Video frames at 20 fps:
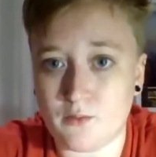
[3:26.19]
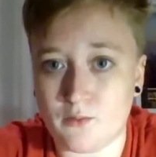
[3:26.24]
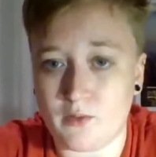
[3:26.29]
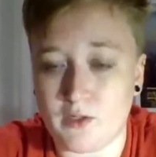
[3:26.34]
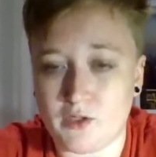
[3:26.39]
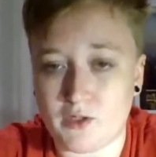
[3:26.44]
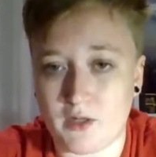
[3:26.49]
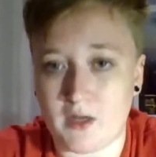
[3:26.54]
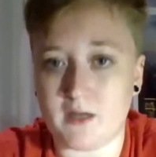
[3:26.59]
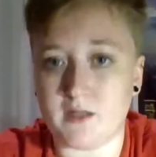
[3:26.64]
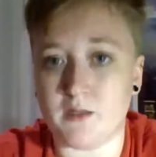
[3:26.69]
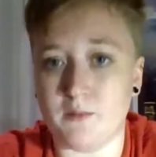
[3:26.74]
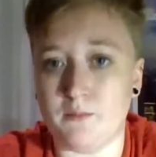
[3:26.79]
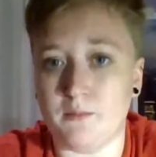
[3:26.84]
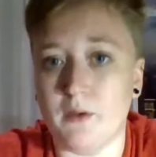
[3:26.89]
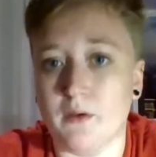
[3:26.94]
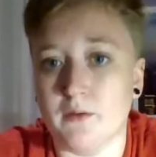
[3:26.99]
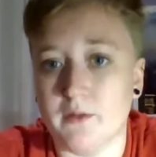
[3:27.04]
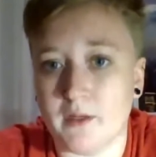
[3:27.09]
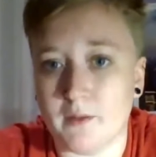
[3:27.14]
we tried to
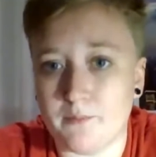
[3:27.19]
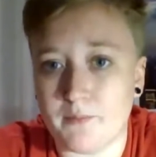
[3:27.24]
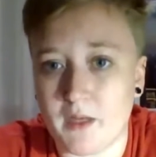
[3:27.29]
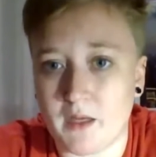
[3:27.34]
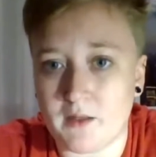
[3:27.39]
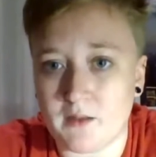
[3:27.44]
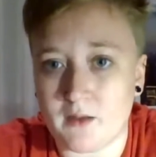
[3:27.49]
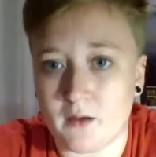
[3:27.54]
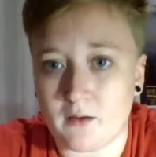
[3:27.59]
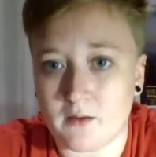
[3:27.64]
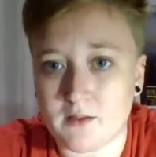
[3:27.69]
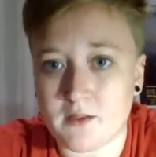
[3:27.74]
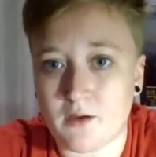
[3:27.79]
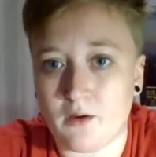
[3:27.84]
build up that dog's